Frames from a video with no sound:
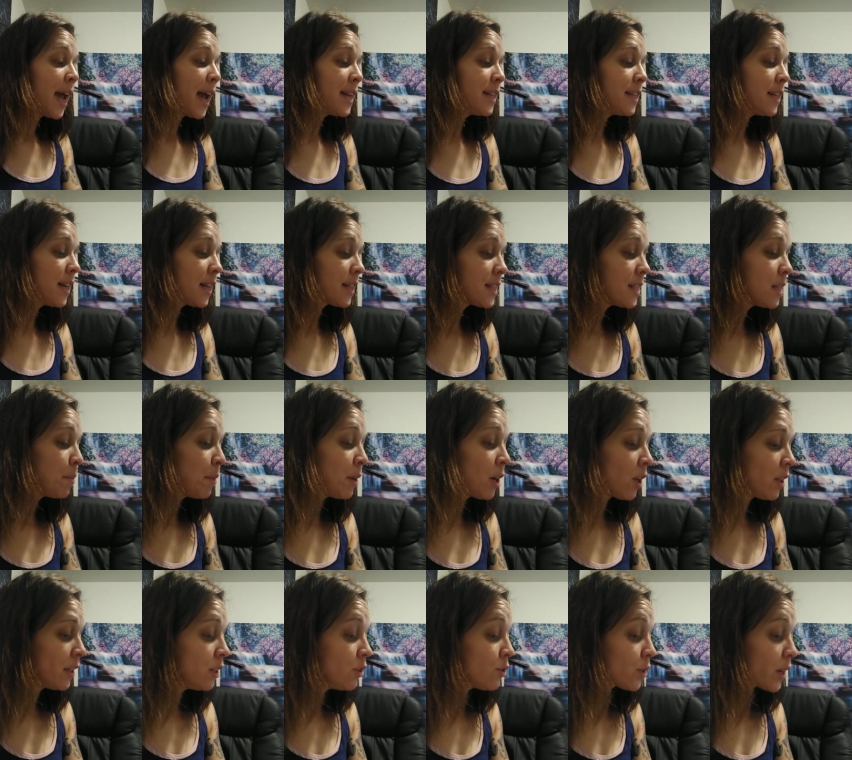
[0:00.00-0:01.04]
and did not seem at
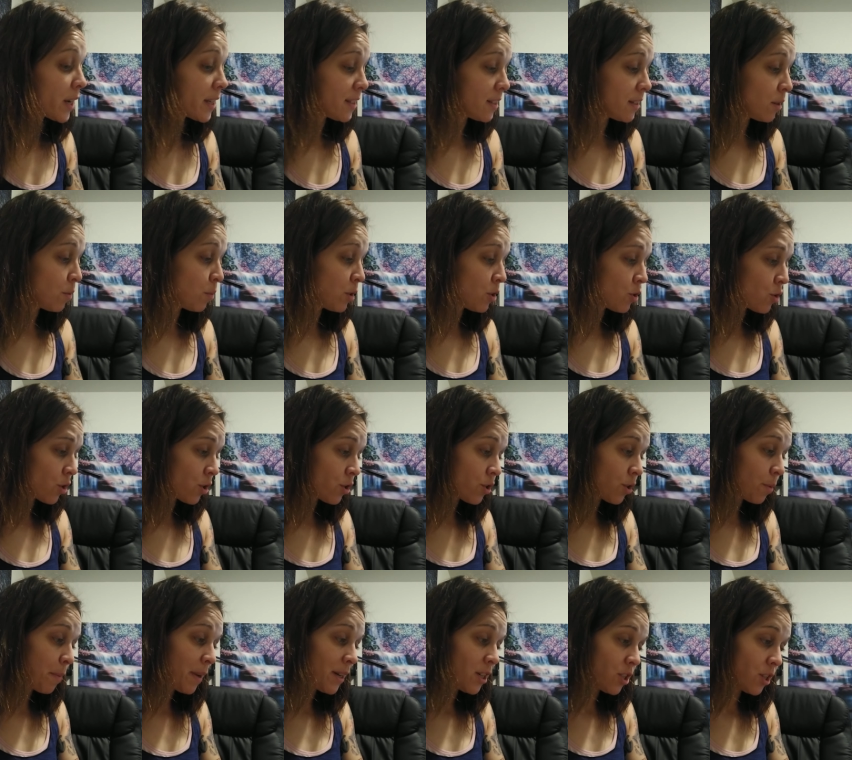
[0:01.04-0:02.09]
all interested when
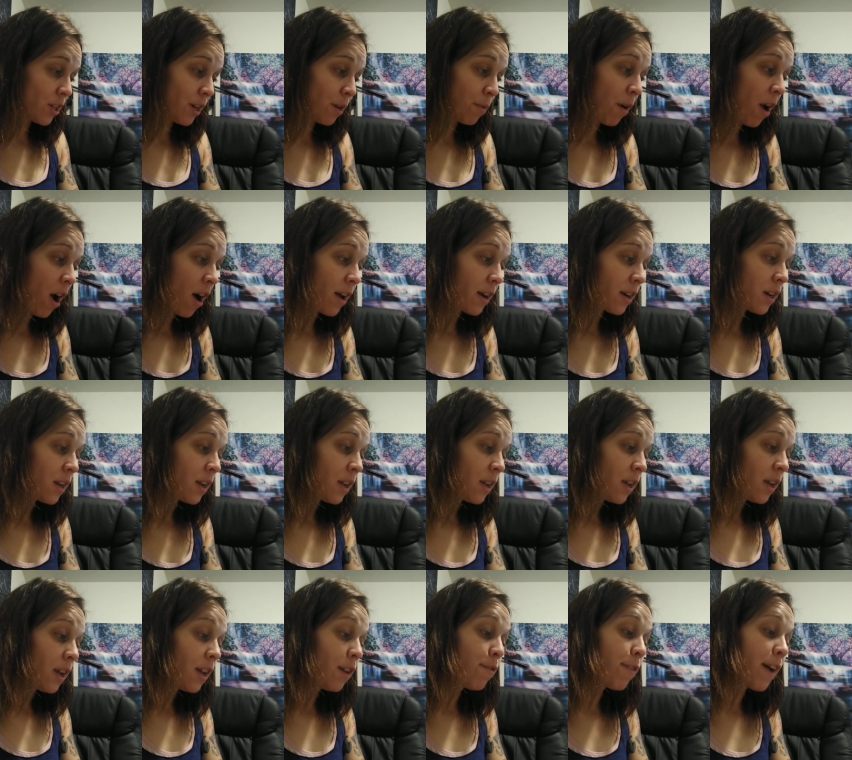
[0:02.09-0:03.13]
Churchill mentioned Iran.
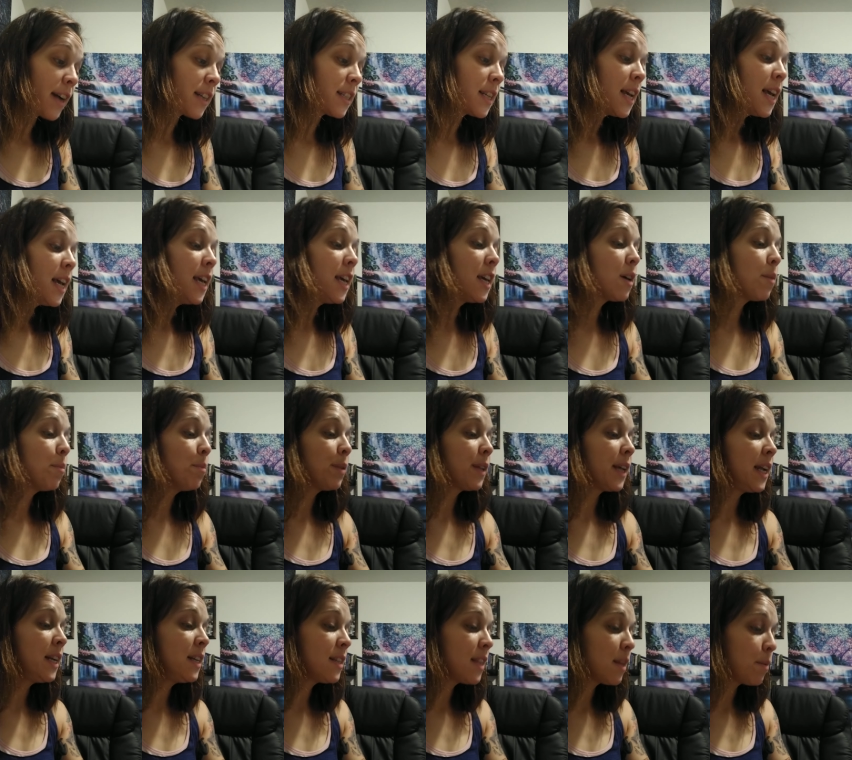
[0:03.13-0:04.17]
In fact, he
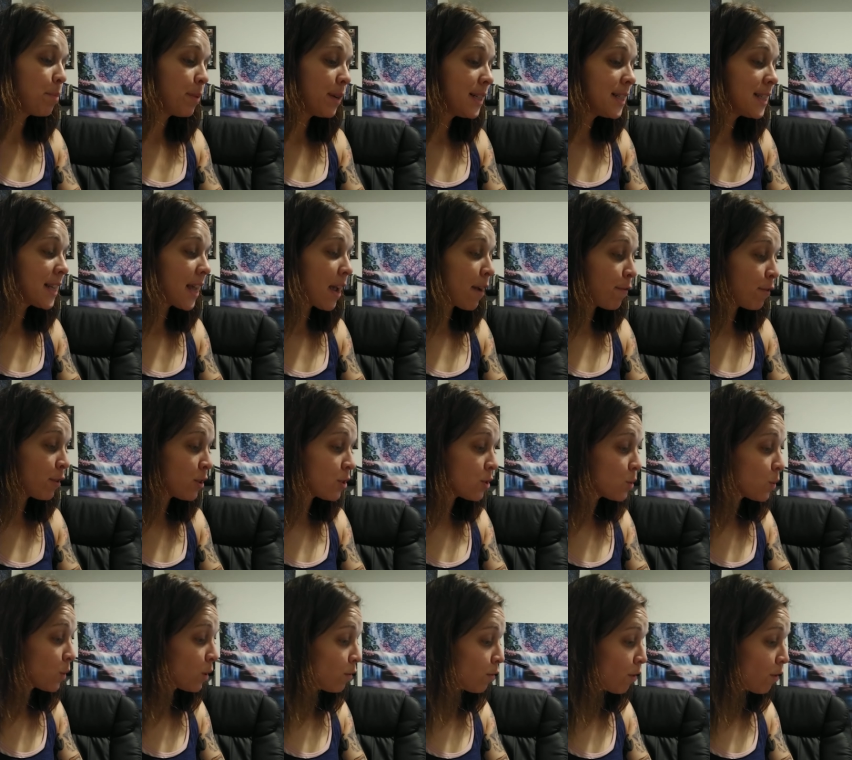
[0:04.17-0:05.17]
complained that Britain's efforts to